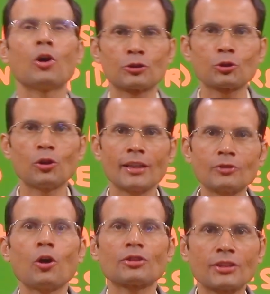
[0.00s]
also called
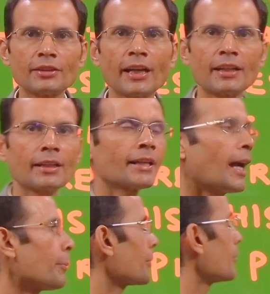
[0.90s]
as auscultatory
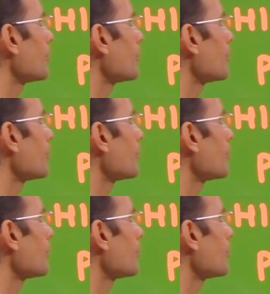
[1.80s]
gap.